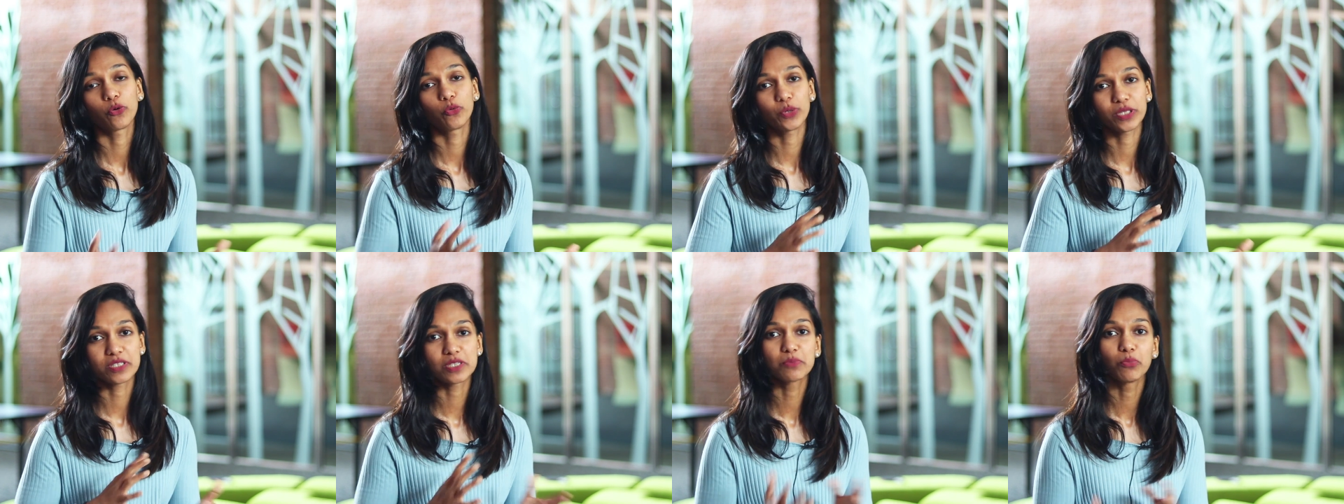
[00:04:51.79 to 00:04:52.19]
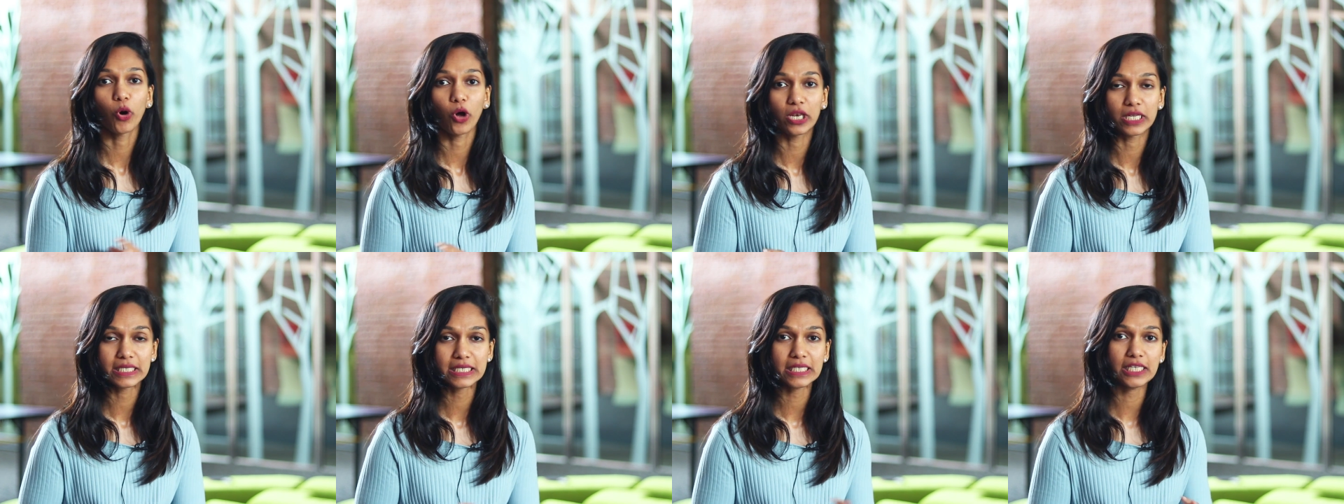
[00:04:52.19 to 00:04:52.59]
with
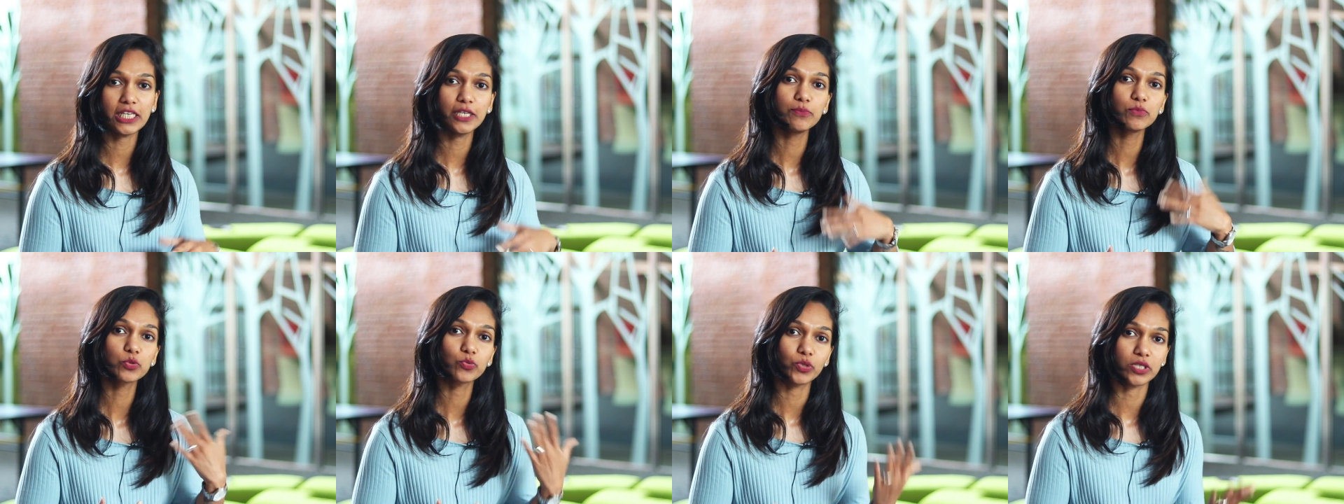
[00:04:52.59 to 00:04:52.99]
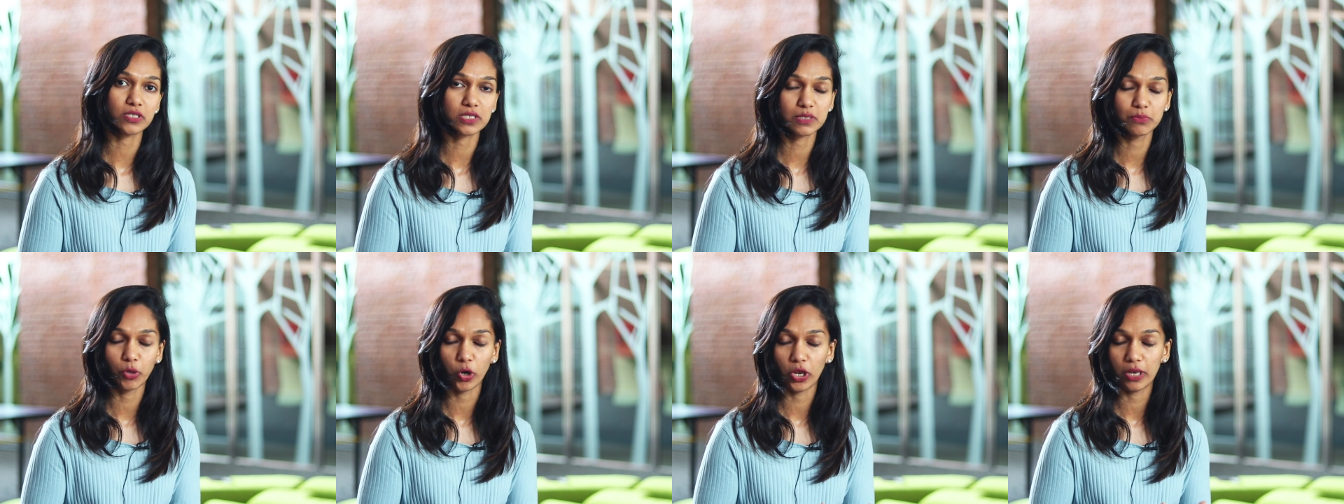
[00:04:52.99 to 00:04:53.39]
smaller teams, with a
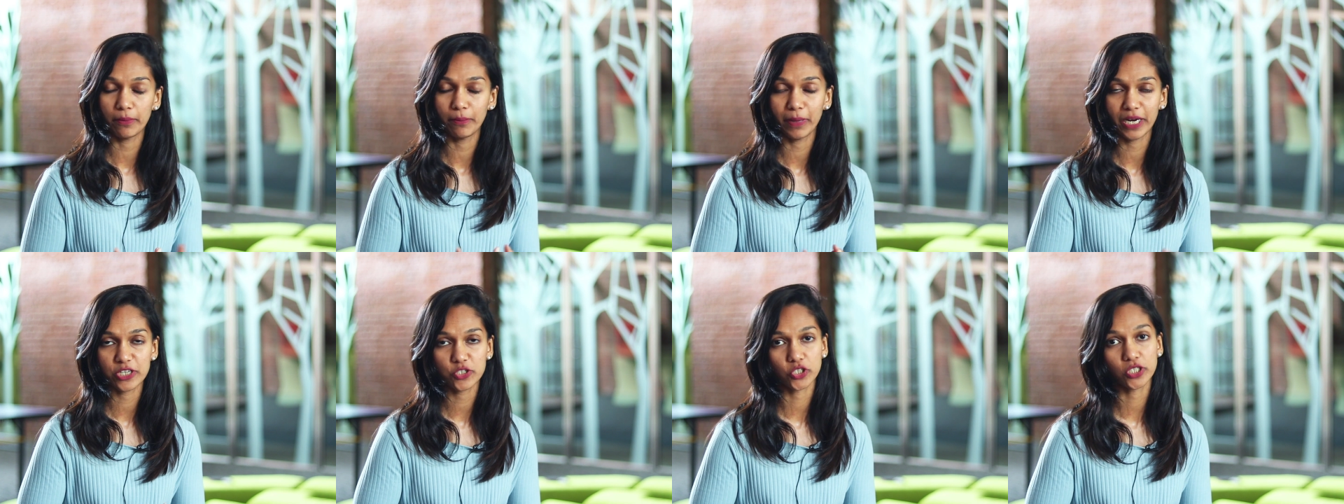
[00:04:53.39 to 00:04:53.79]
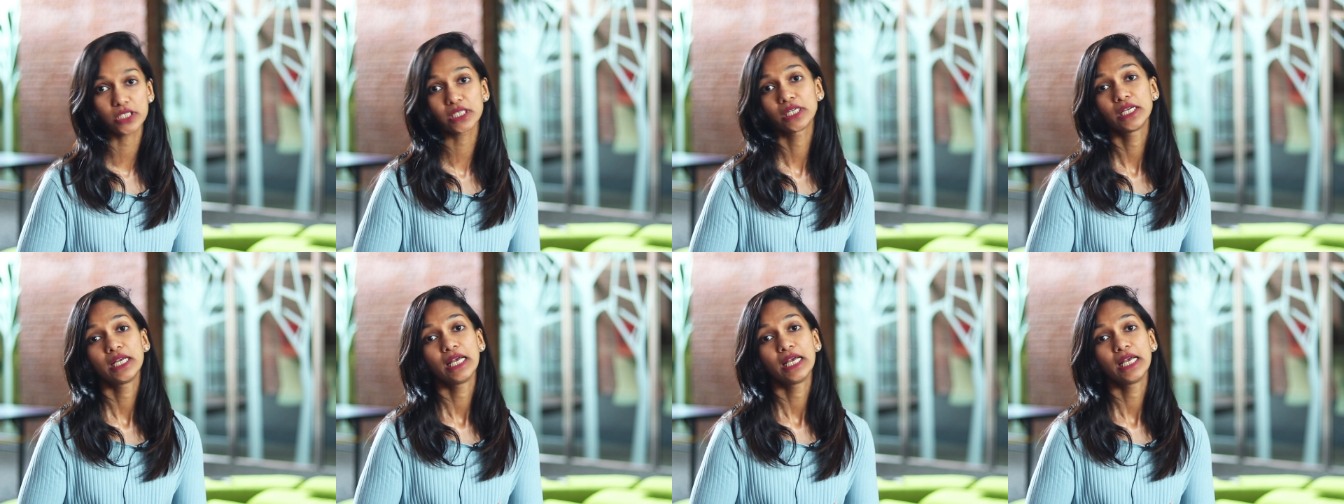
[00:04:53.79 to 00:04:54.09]
smaller budget,